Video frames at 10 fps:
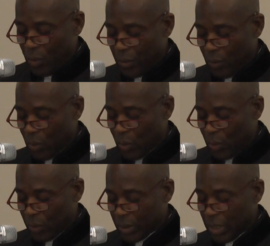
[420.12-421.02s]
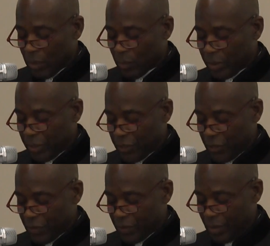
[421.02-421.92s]
the world
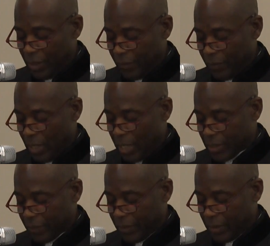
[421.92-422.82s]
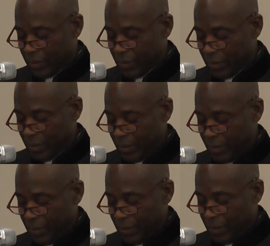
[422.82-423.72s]
religions and philosophies.
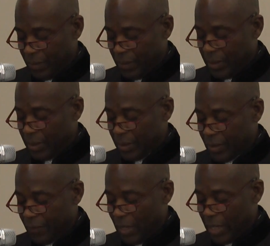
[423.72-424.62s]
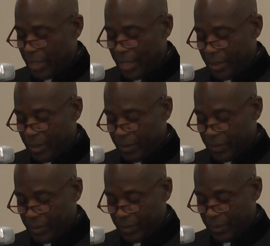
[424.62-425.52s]
It is divine
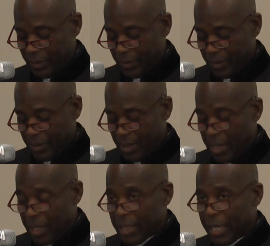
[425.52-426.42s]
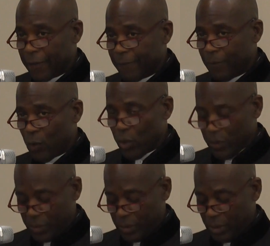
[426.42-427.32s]
ethics and that
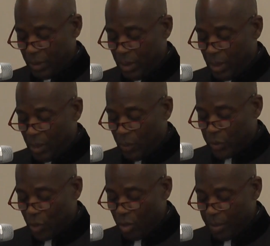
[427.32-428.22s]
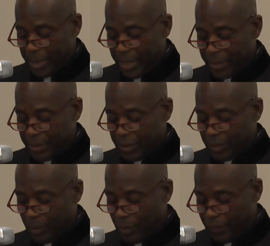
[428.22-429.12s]
force which harmonizes
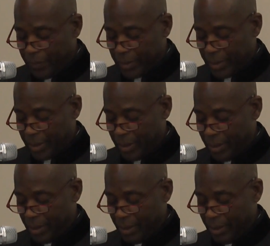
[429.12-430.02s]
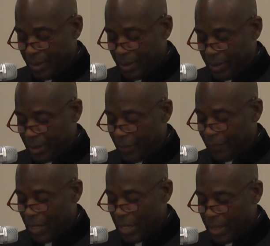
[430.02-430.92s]
perfectly the
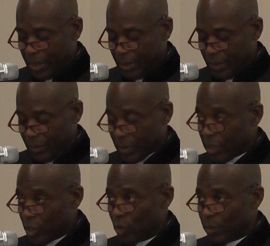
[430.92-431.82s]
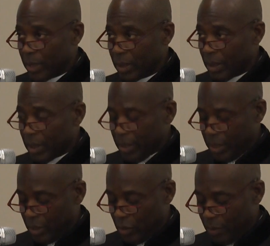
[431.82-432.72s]
divine with the human
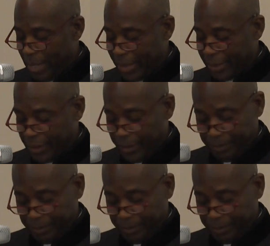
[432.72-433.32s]
in humanity.